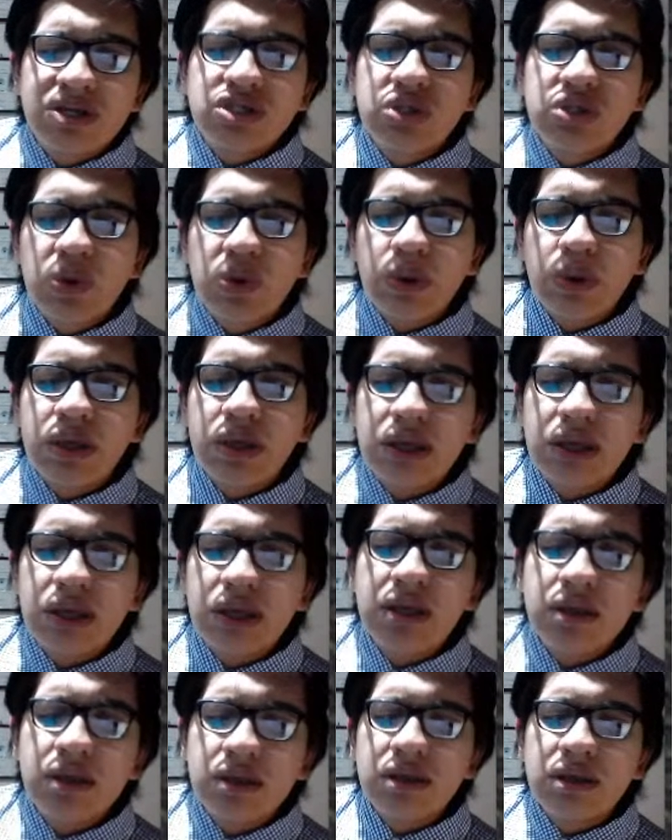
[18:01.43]
So
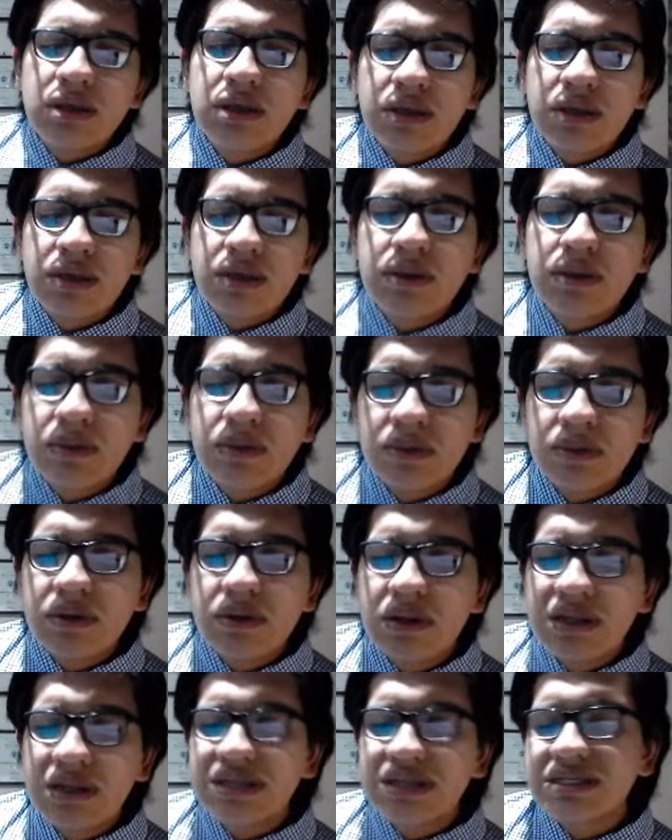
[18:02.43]
he uh,
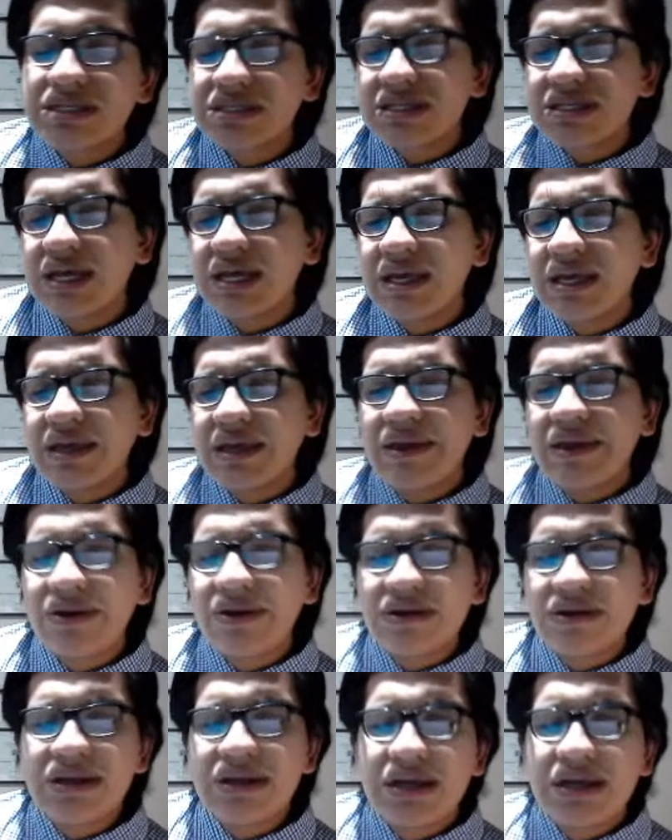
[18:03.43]
it doesn't say
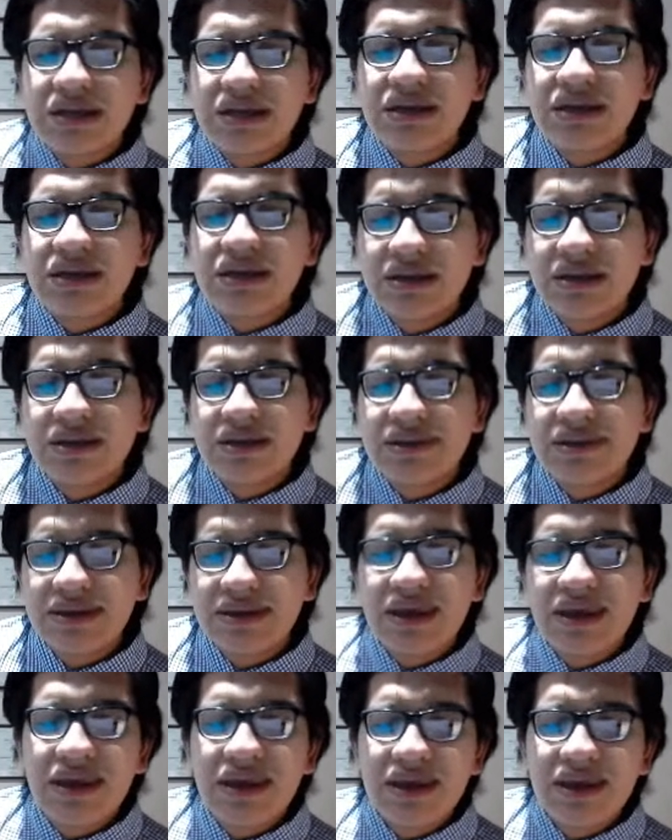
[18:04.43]
here that
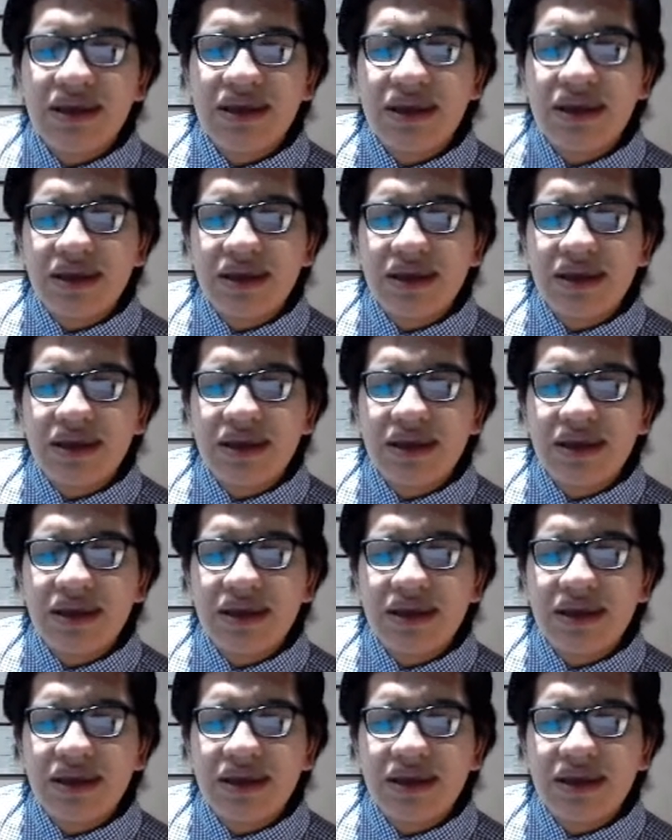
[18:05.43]
he